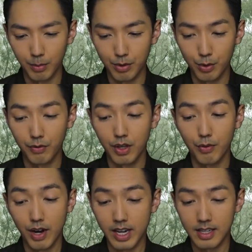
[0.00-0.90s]
from UV
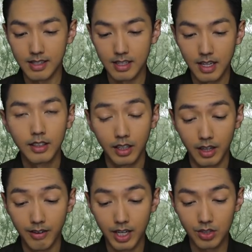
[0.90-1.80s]
rays. The
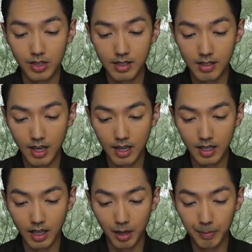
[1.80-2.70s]
directions
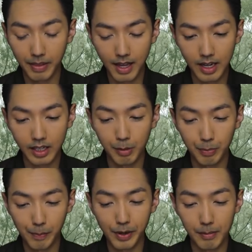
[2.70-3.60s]
say, apply an
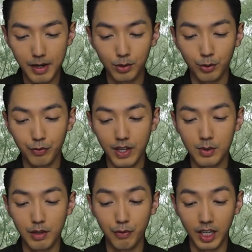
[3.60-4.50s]
appropriate amount to
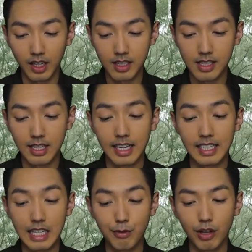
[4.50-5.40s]
face with fingers in an
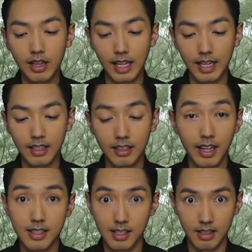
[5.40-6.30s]
even layer.
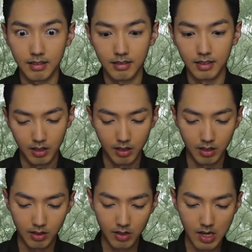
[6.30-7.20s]
That's it.
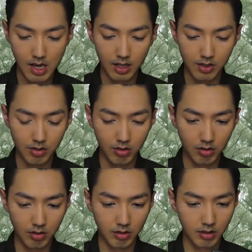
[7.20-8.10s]
Okay,
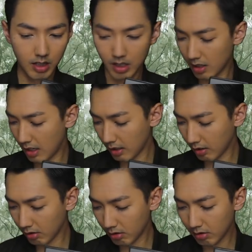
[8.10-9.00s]
so the
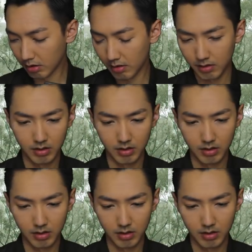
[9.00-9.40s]
little